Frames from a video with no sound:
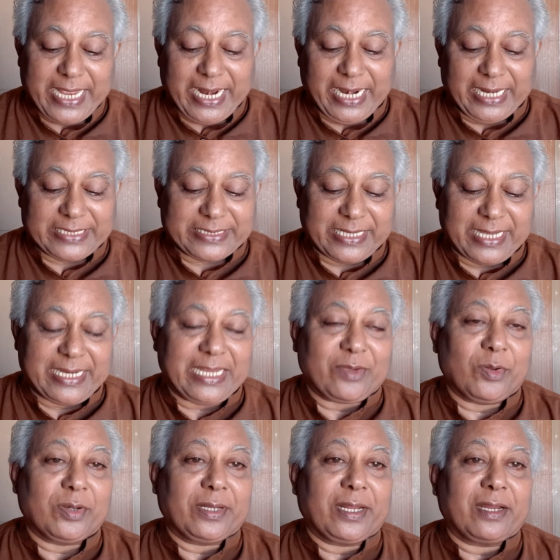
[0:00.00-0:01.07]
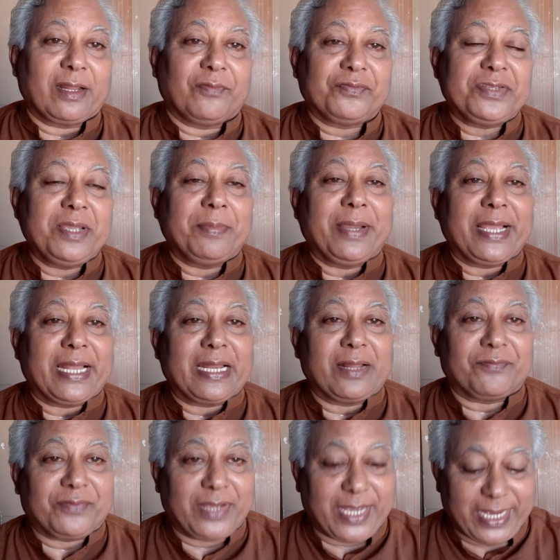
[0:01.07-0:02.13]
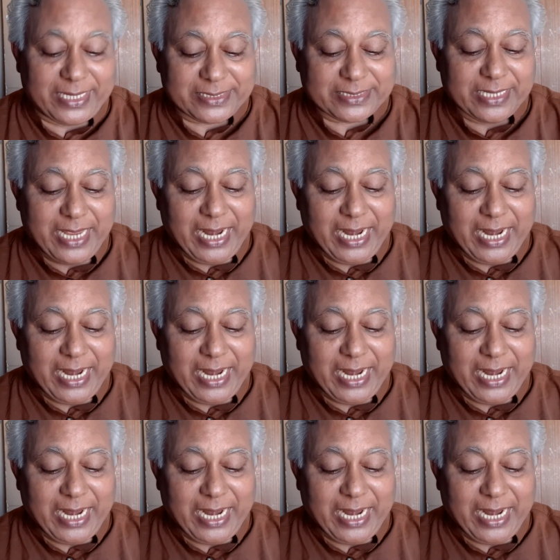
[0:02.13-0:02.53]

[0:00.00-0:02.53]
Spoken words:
less than or equal to n of E by n of S